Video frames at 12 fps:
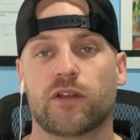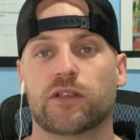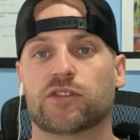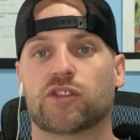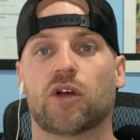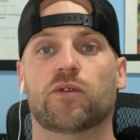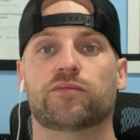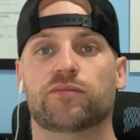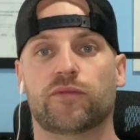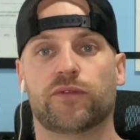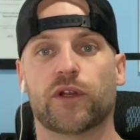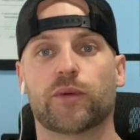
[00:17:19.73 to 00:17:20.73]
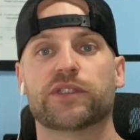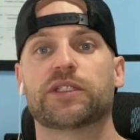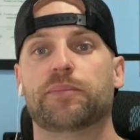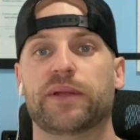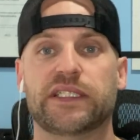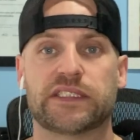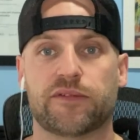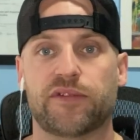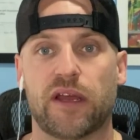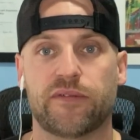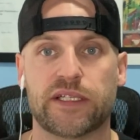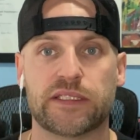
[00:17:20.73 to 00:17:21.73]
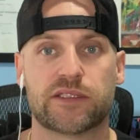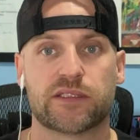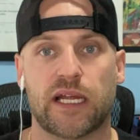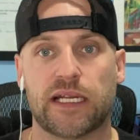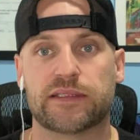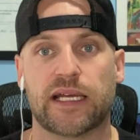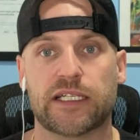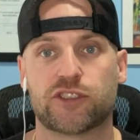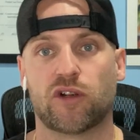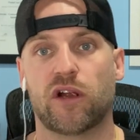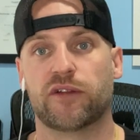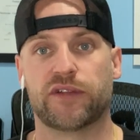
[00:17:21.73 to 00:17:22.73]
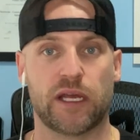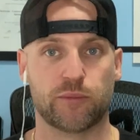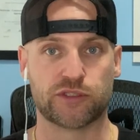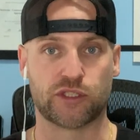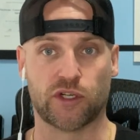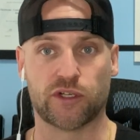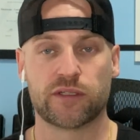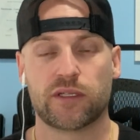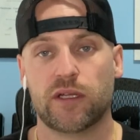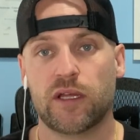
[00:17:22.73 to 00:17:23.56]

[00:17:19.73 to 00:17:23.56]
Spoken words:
So there was a piece of evidence at that trial that was heard,